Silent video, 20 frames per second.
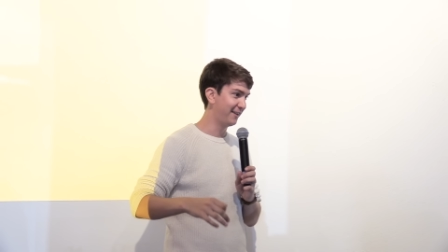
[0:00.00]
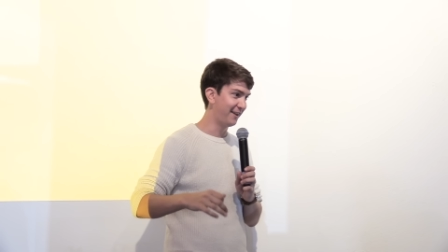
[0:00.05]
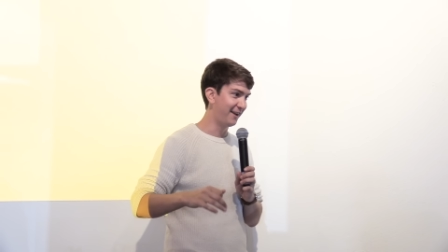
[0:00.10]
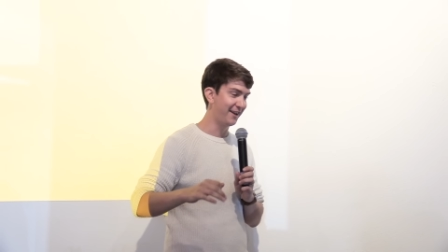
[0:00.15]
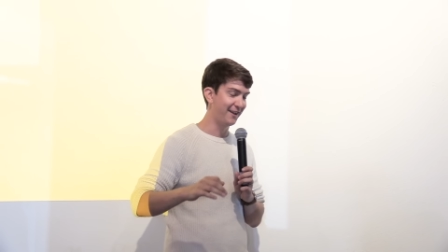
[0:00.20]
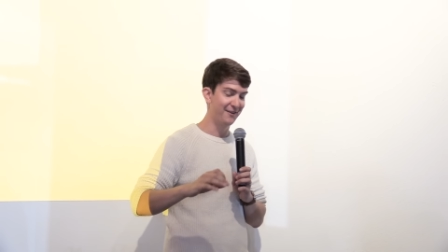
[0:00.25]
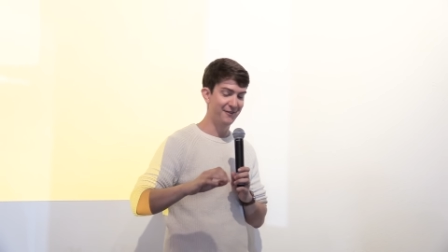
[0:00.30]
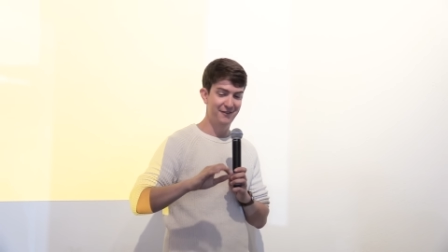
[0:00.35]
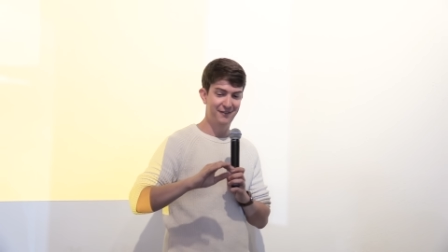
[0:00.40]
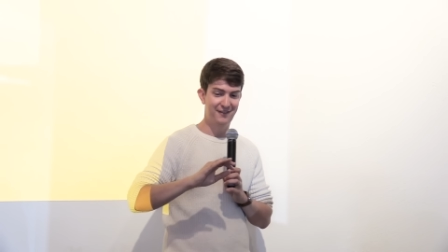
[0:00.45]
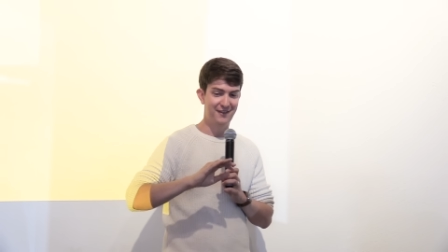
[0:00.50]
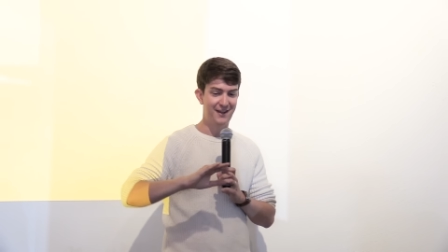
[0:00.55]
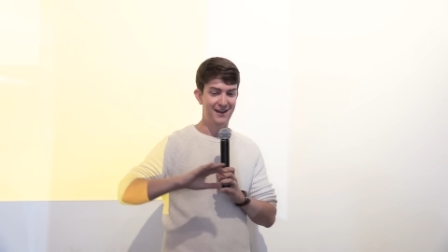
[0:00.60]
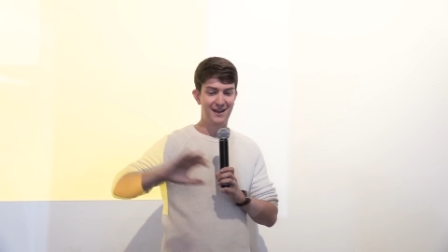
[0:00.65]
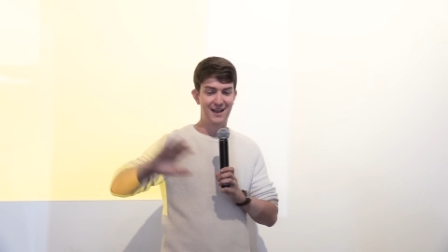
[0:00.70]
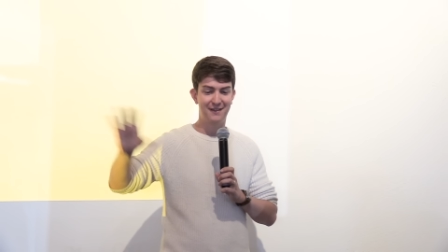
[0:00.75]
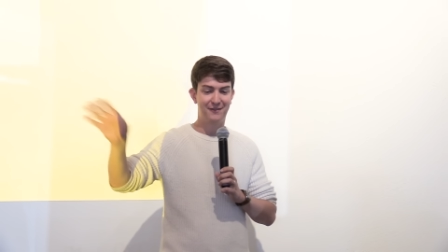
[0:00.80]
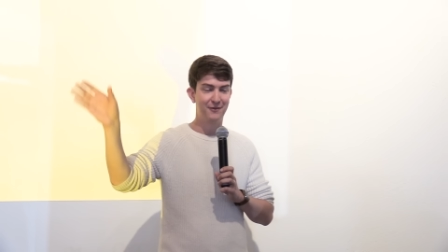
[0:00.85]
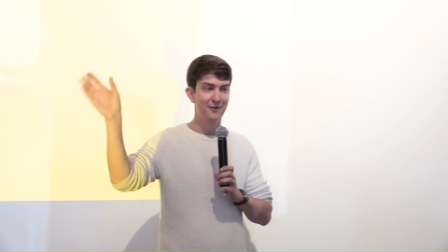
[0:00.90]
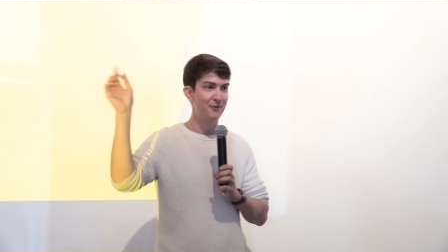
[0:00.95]
Like it was
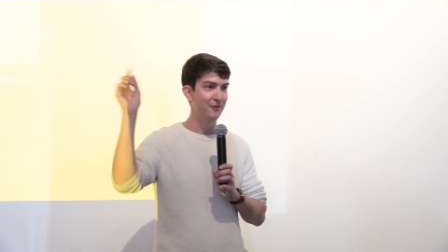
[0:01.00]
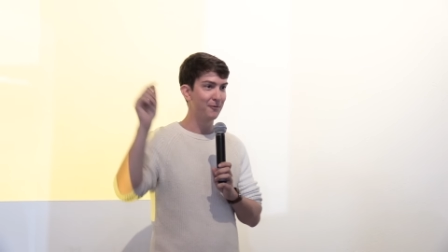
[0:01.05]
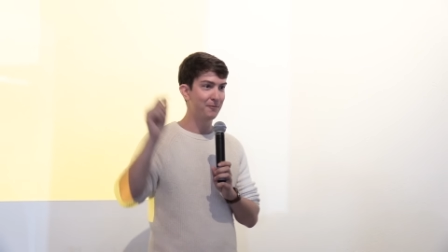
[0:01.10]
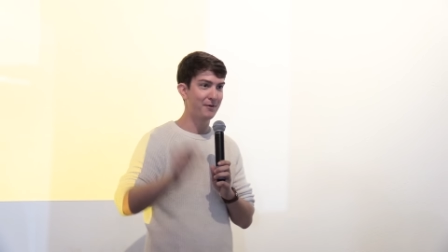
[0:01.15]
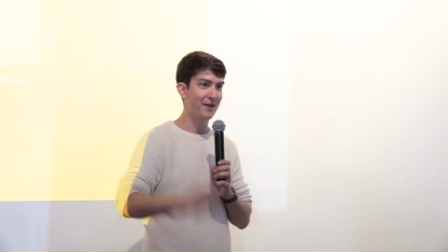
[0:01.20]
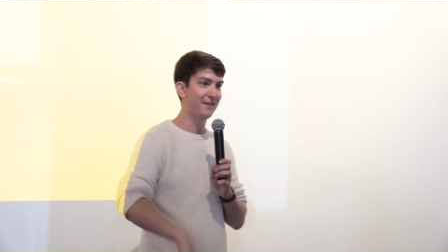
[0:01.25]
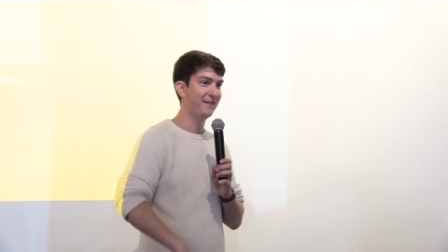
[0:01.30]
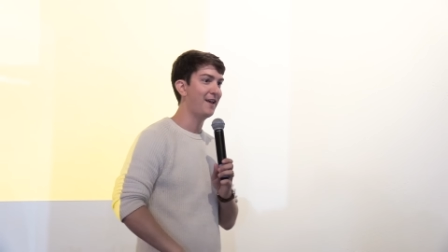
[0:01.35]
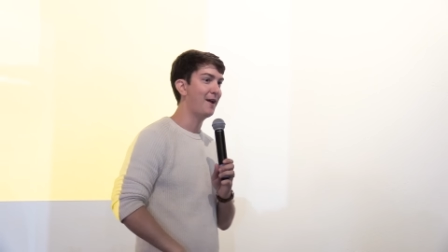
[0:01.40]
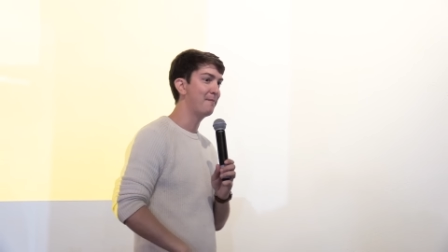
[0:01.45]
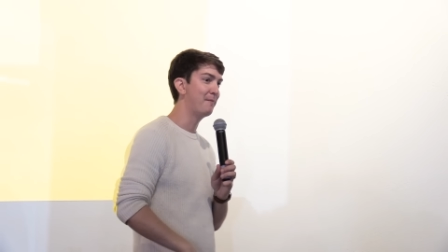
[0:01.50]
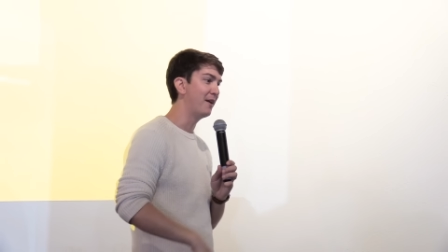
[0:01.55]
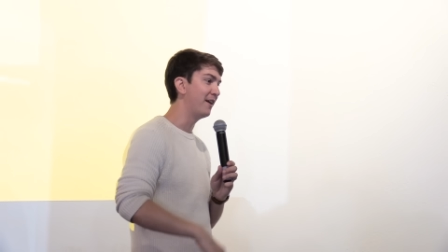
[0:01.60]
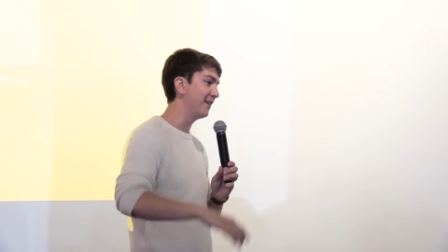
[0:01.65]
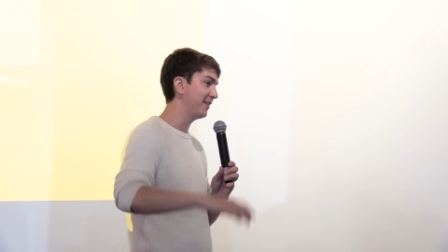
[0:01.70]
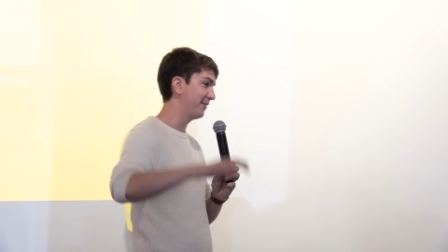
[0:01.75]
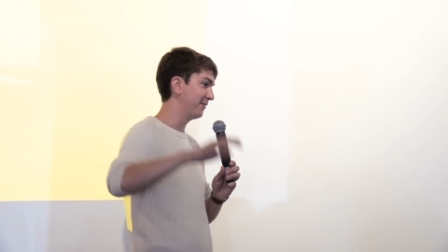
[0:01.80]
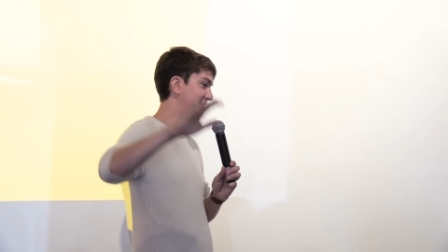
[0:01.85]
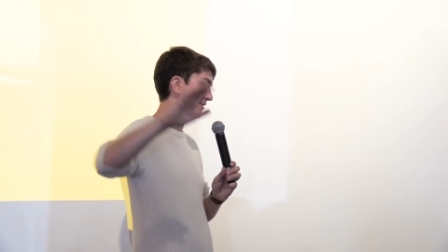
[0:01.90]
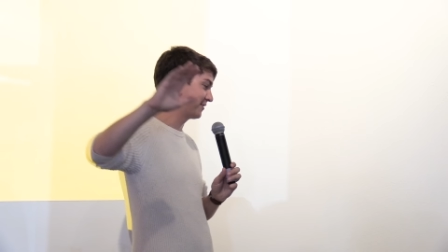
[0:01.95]
like as soon as we pressed that
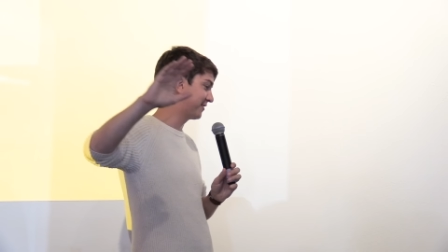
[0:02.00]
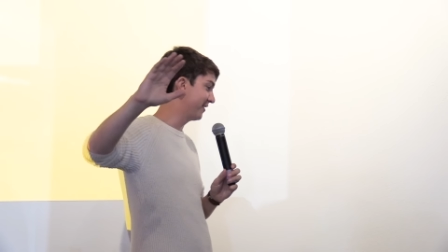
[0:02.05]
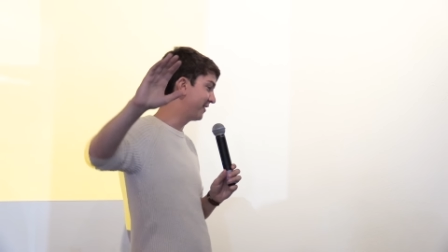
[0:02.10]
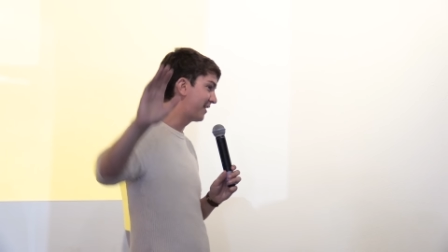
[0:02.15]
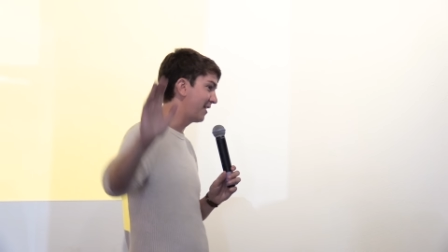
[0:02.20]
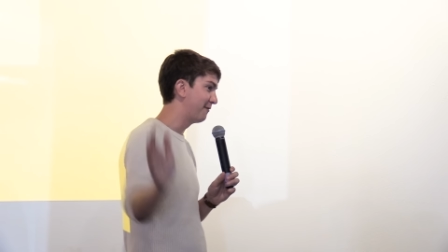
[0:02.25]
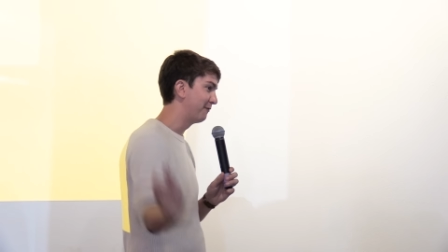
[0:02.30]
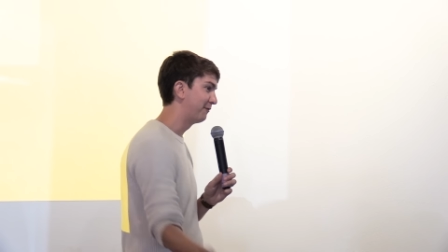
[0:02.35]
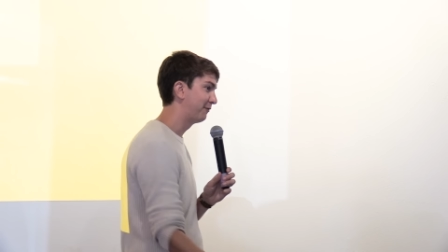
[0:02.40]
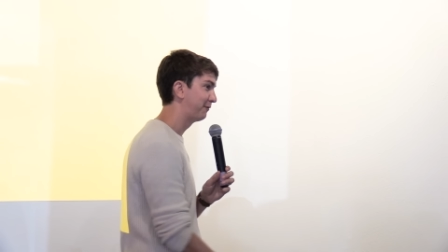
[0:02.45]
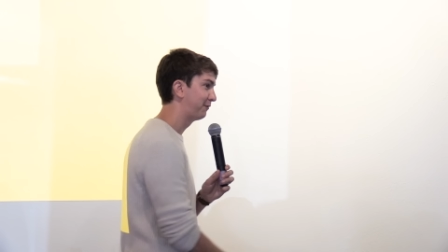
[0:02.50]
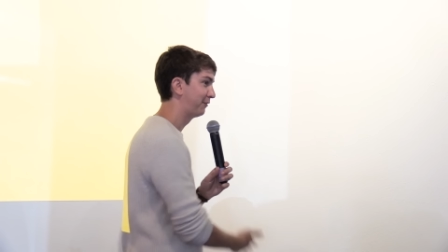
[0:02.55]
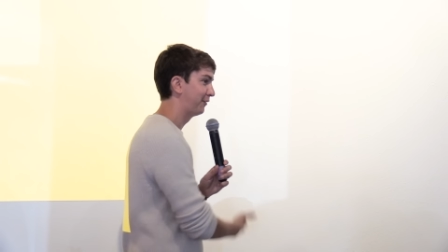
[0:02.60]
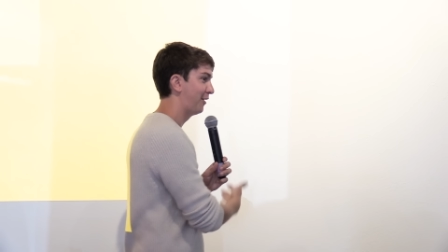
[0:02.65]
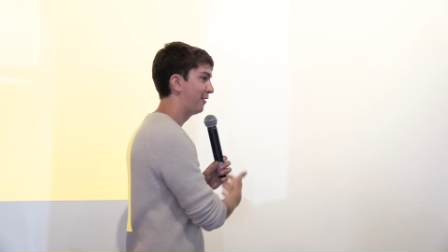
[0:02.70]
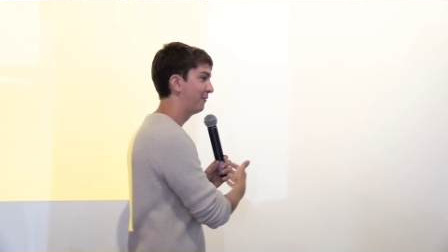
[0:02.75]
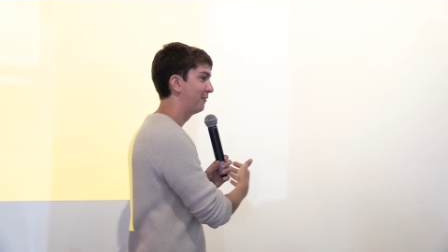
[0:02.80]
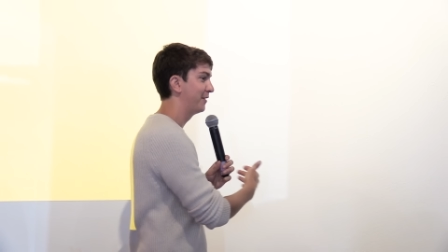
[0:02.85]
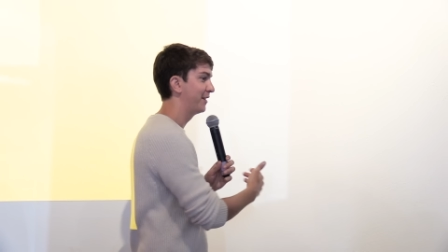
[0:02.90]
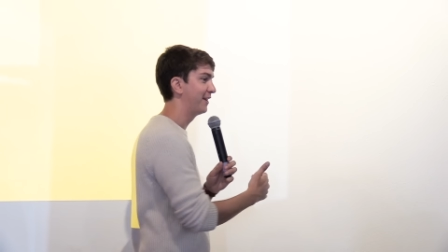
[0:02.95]
button, it was just going to come
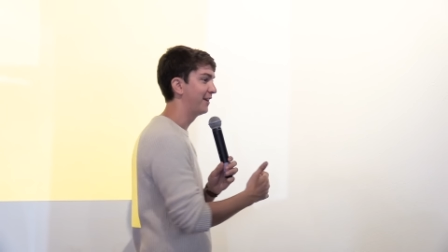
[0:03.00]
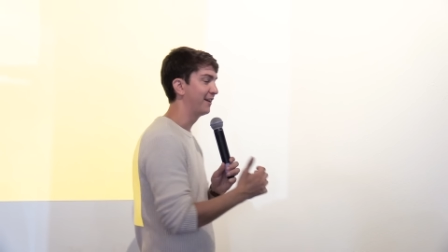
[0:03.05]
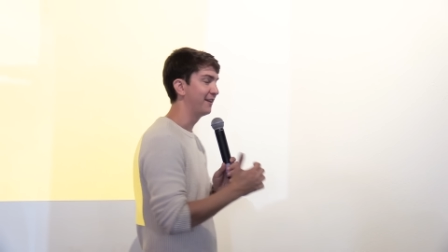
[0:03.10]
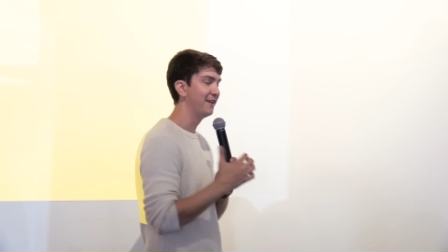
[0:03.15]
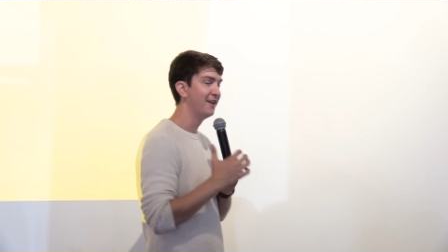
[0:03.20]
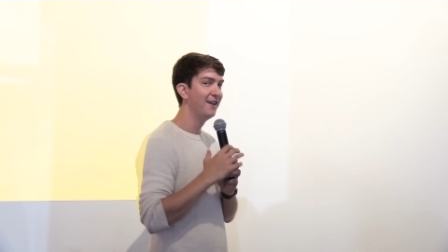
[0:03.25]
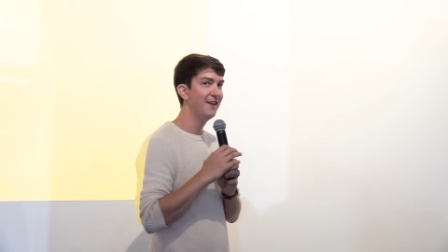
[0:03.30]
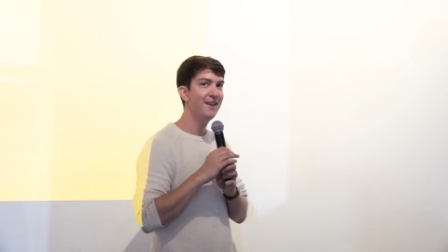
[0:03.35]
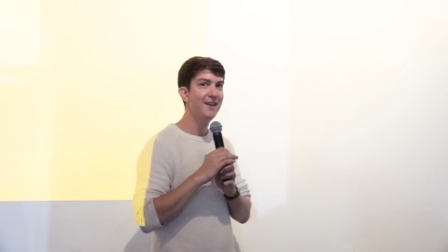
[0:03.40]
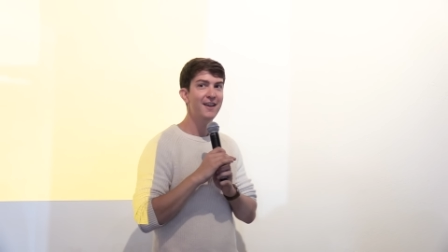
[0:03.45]
flowing in,